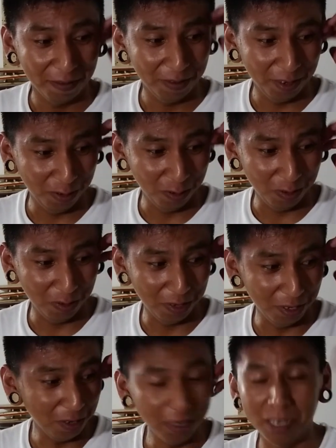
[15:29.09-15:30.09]

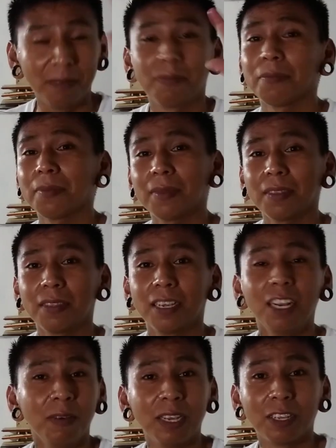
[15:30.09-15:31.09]
Oh yeah.
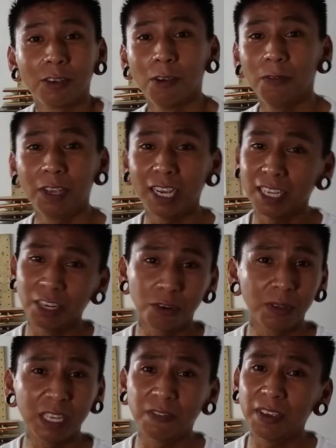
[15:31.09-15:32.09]
Anyways, hopefully you guys
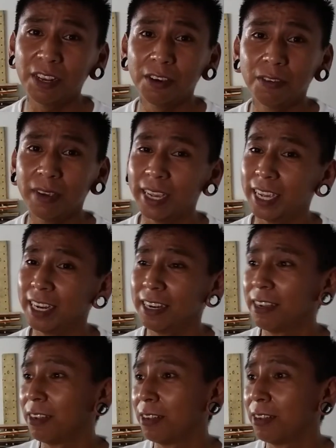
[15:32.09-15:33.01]
enjoyed this video, and